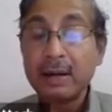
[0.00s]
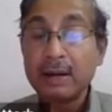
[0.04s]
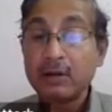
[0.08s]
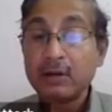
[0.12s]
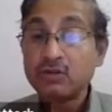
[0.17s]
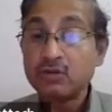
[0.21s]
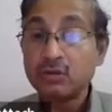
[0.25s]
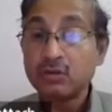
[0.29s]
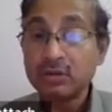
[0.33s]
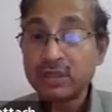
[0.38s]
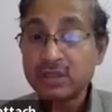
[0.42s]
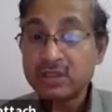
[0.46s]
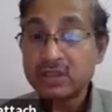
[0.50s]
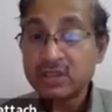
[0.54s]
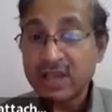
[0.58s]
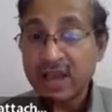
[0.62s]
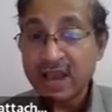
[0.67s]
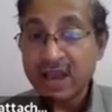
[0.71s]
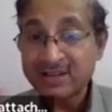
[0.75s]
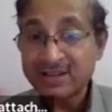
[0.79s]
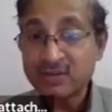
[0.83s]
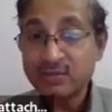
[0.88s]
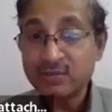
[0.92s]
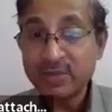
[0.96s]
So this
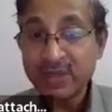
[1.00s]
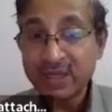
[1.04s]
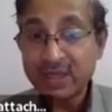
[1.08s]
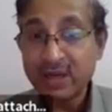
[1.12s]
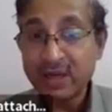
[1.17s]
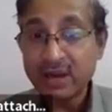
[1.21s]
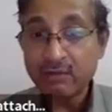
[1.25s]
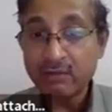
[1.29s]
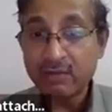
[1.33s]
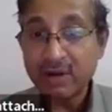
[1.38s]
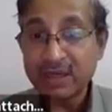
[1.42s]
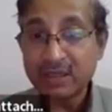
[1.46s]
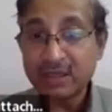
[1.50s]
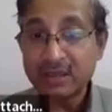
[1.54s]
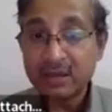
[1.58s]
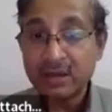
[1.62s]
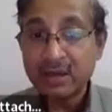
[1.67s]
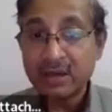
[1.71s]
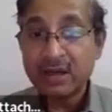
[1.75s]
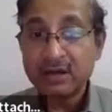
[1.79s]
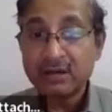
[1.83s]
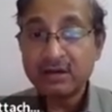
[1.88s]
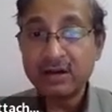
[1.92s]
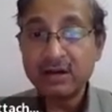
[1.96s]
has been one
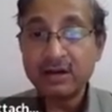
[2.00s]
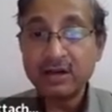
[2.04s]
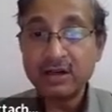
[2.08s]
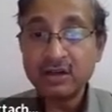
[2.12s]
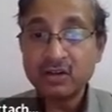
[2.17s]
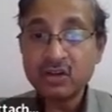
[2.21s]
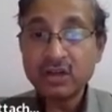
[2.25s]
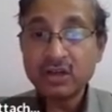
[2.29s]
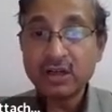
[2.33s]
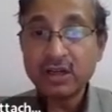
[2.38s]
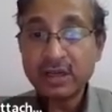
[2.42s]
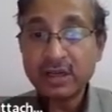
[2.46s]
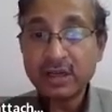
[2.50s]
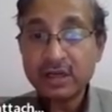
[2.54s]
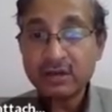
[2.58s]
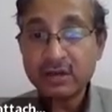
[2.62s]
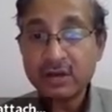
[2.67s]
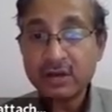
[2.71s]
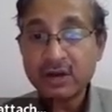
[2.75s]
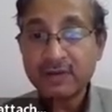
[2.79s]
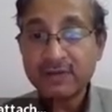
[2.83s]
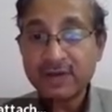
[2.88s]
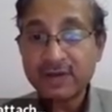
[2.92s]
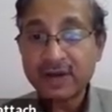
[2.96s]
traditional
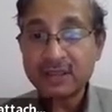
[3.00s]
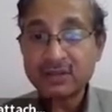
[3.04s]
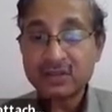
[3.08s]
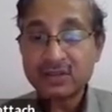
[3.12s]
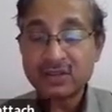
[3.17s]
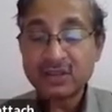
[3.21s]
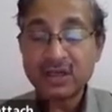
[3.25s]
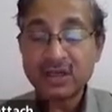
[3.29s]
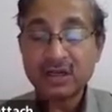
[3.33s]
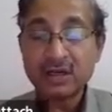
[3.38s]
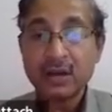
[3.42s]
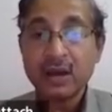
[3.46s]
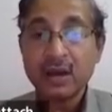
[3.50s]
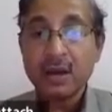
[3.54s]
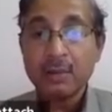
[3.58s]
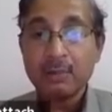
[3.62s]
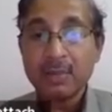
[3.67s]
area of concern,